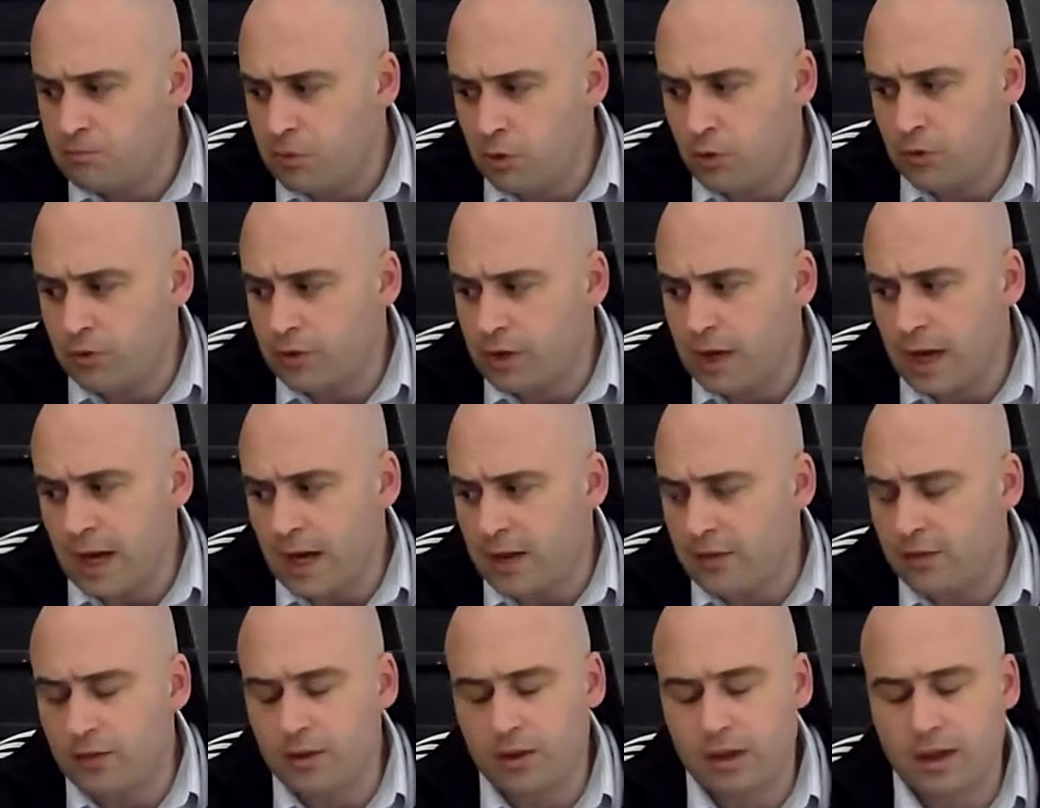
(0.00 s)
both
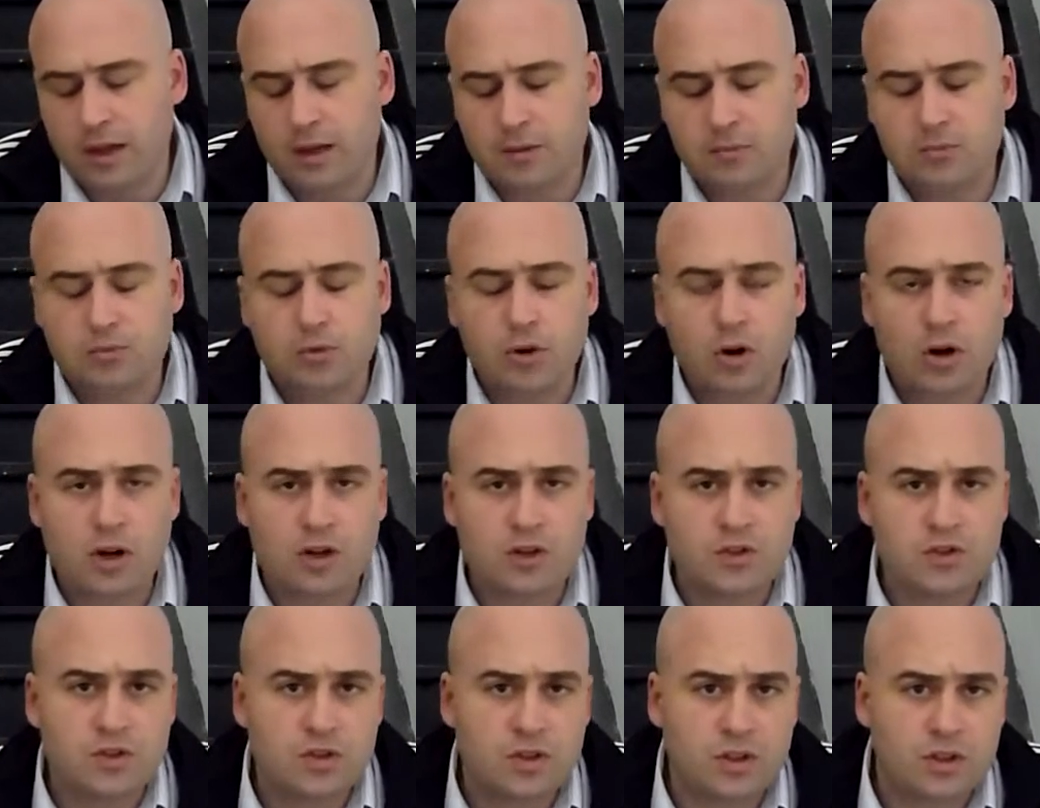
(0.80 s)
Catholic and
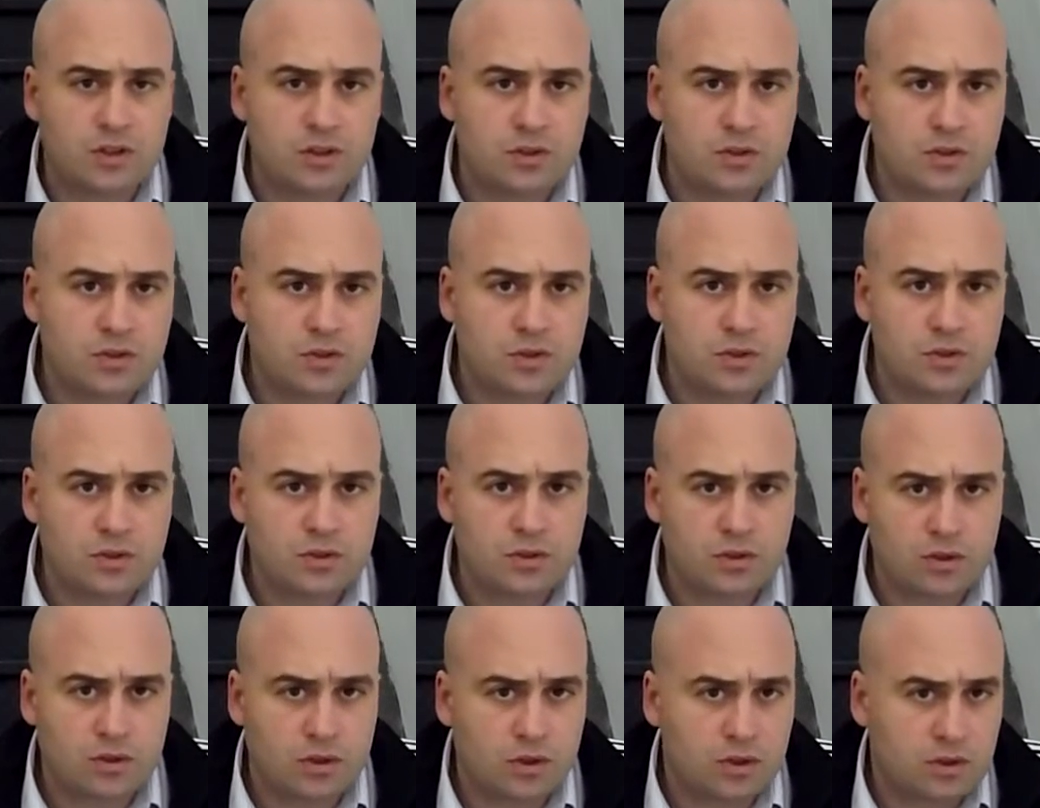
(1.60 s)

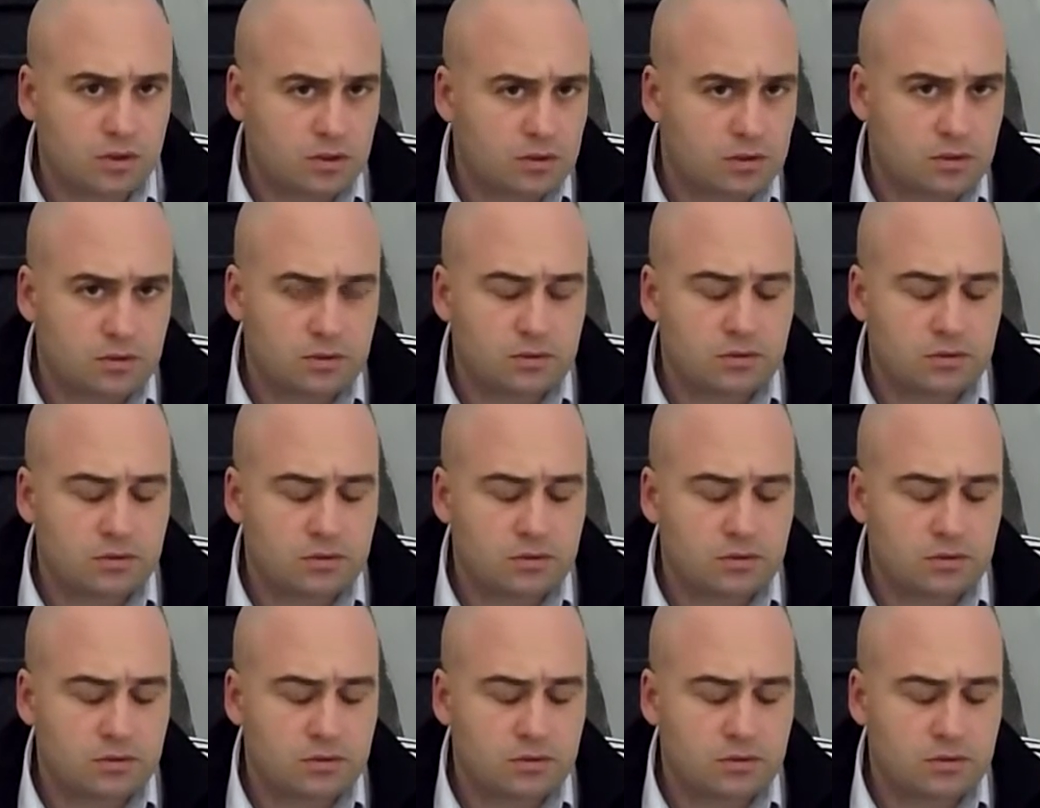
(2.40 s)
Protestant uh,